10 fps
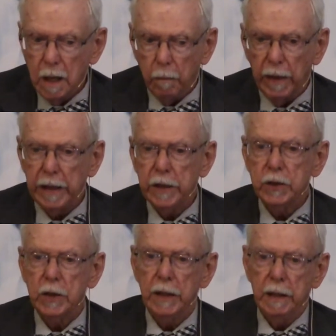but
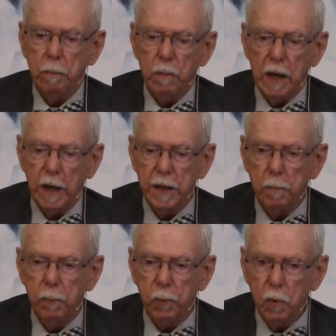it's a, an
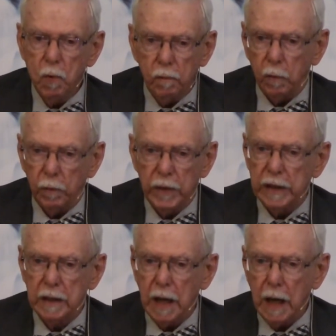approval
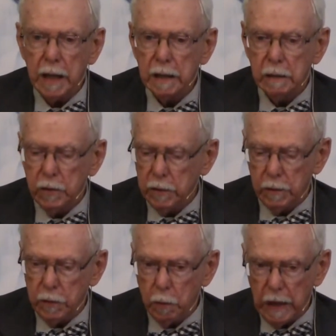that God,
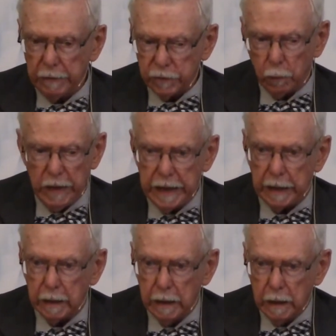you have to read it.
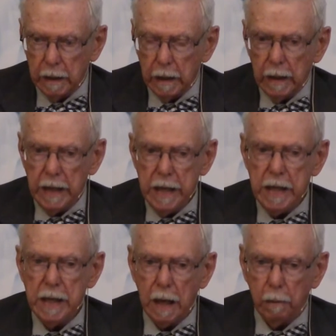
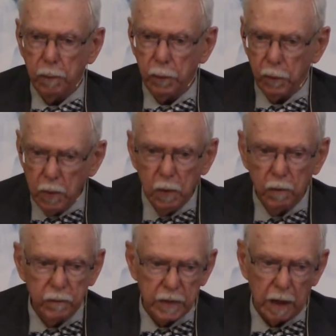He
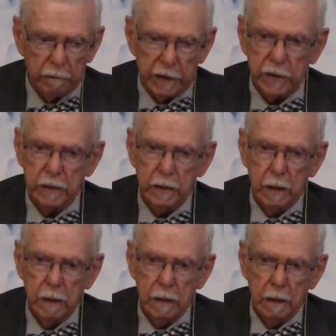approved of it.
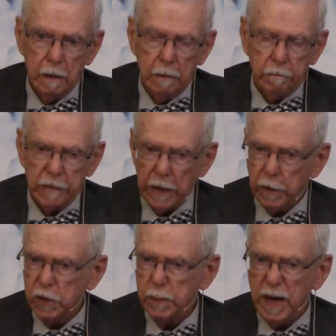Now,
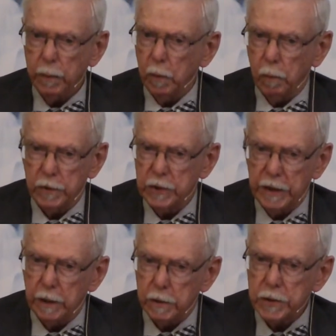those people were
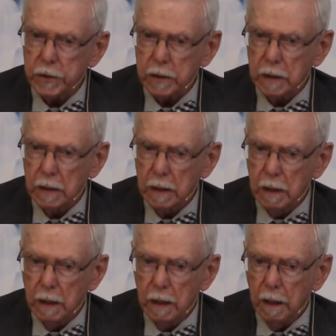sinners,
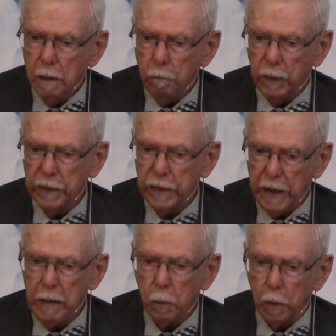but
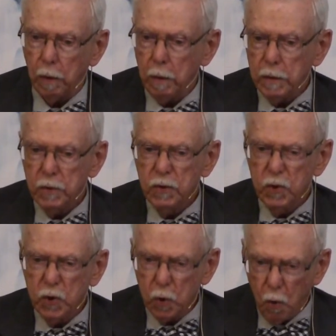they were
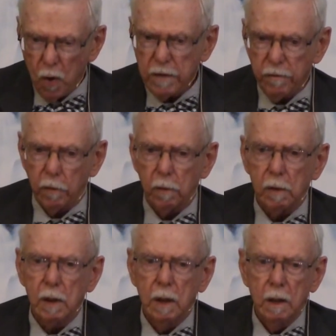joyful
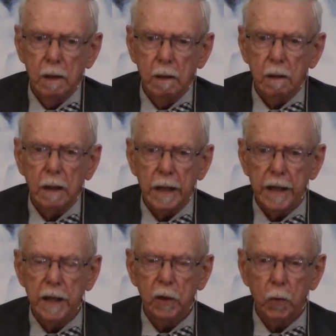
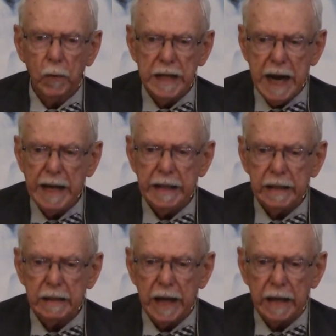in
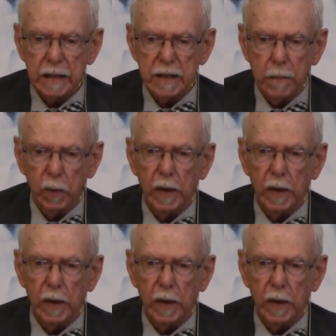creating that temple